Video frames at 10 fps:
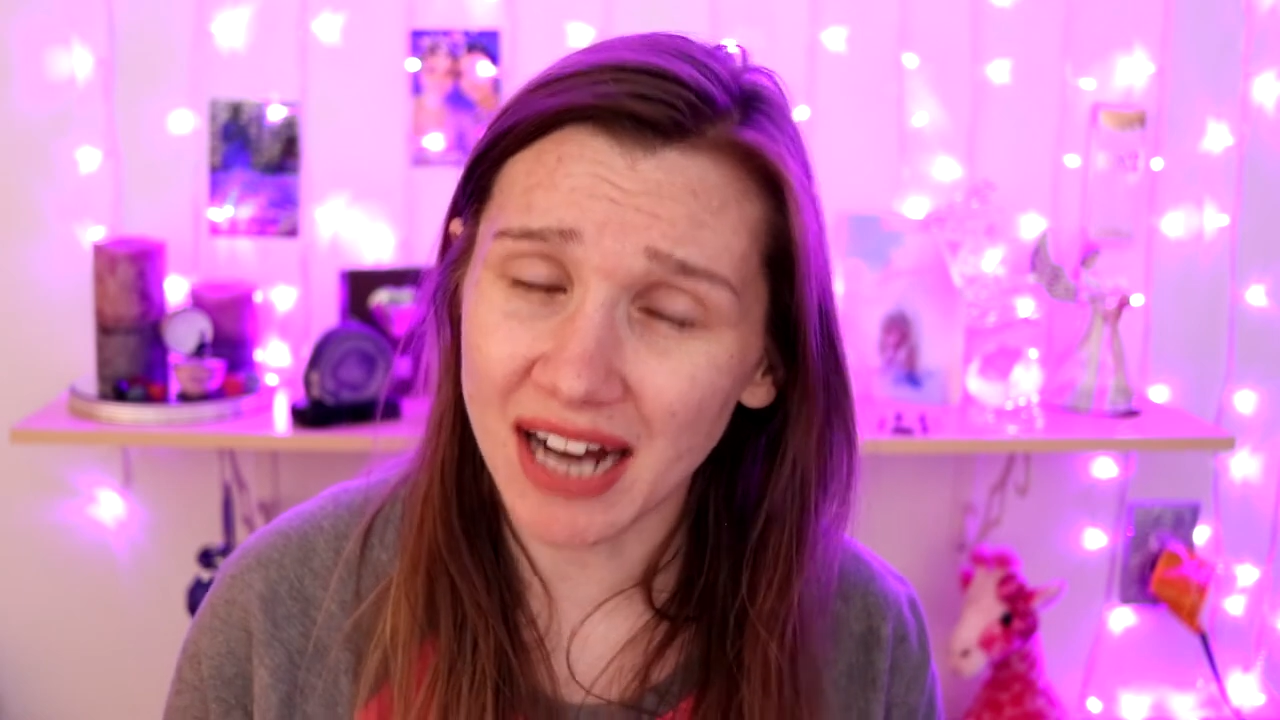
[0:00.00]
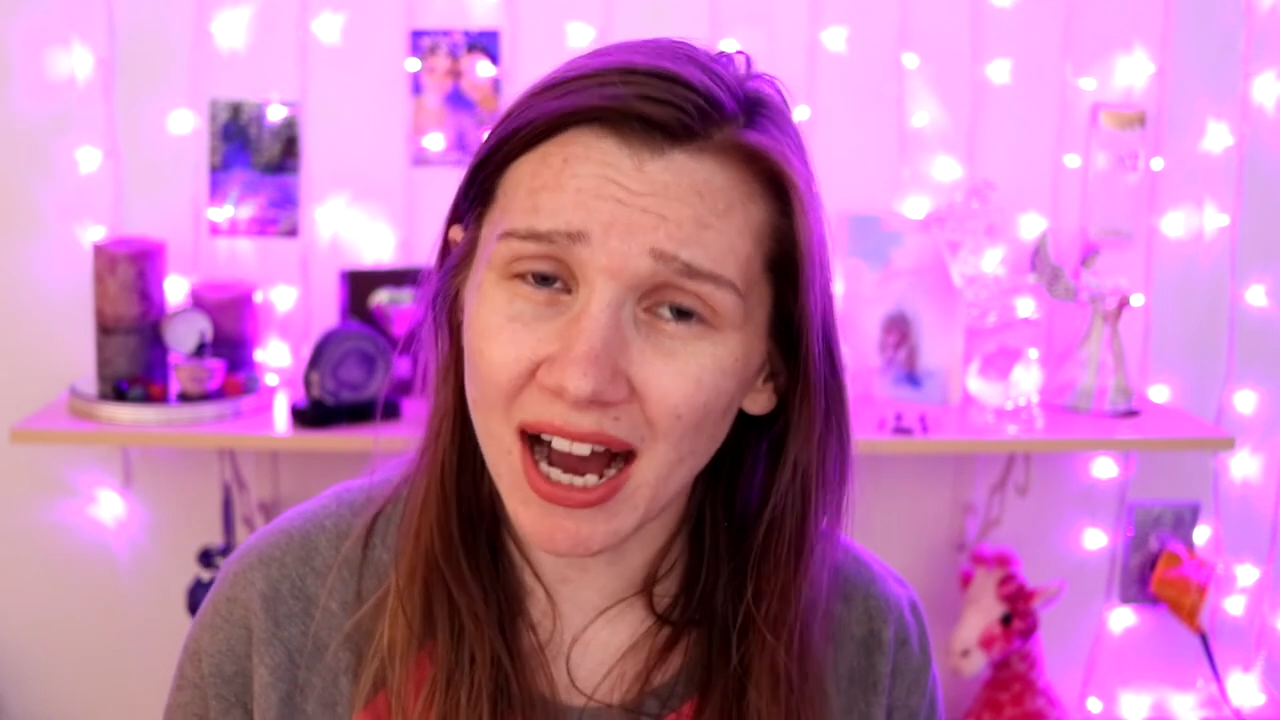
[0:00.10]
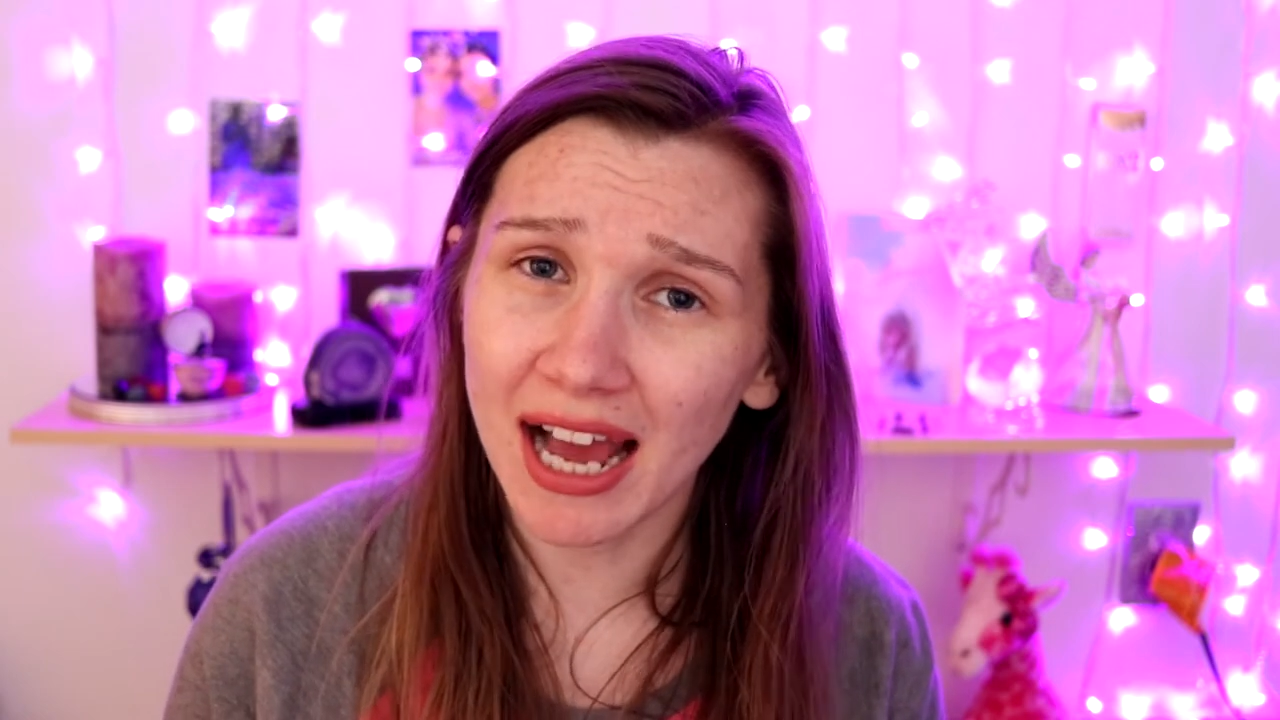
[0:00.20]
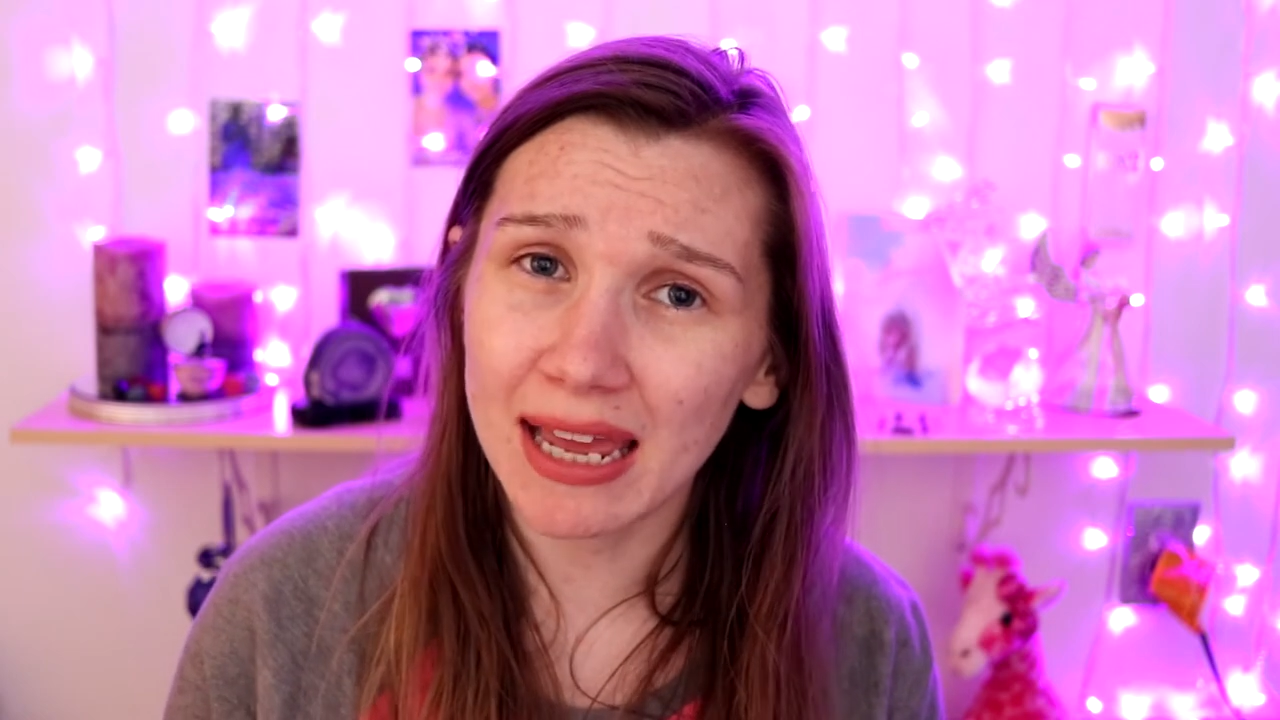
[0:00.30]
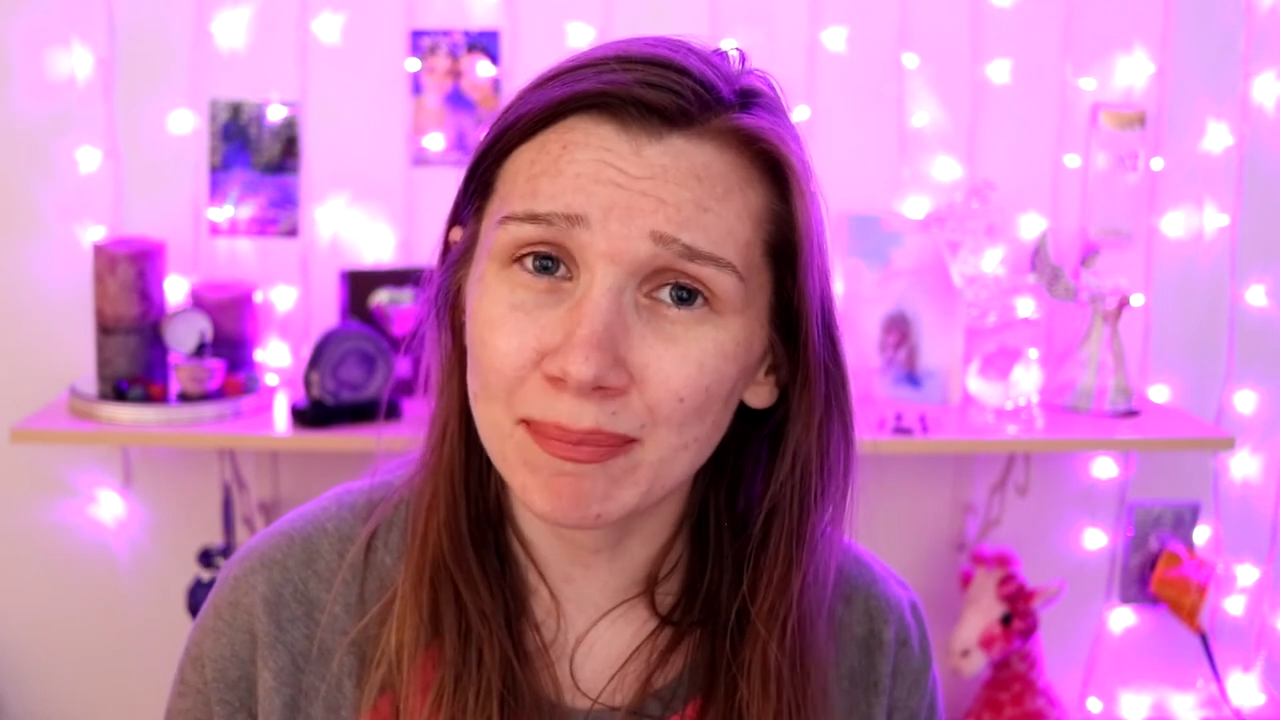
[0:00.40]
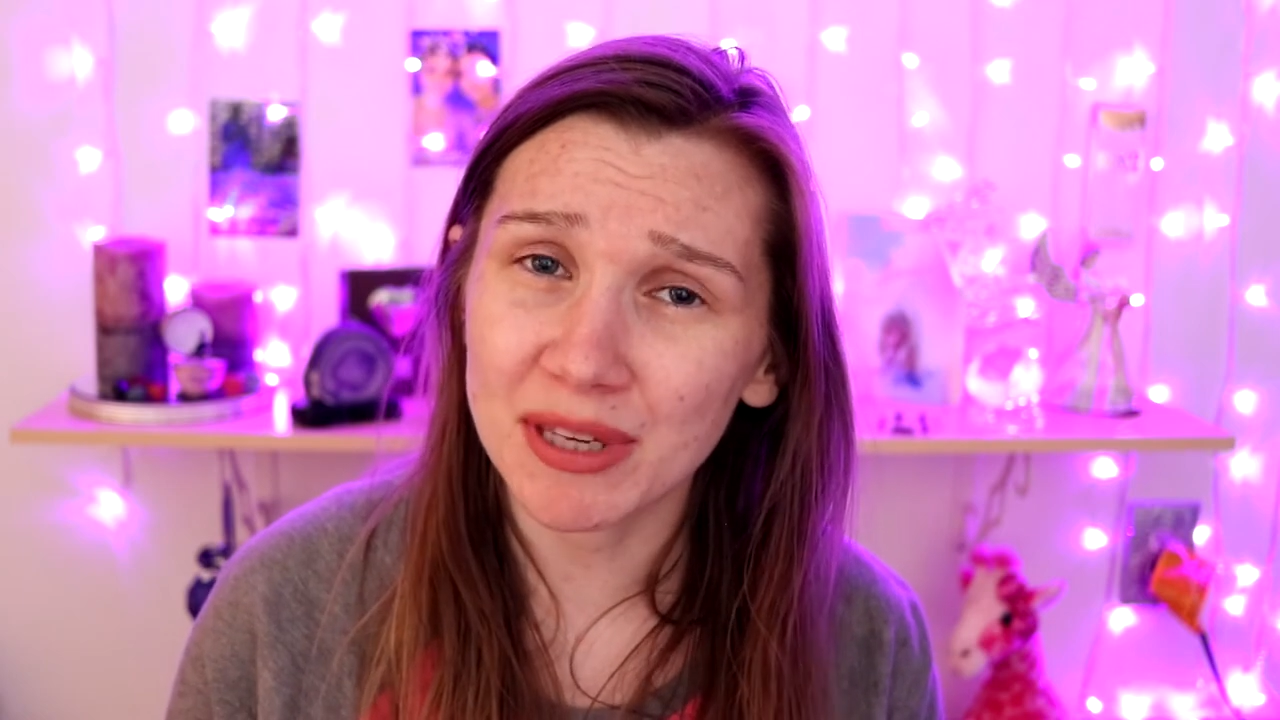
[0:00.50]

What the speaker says: die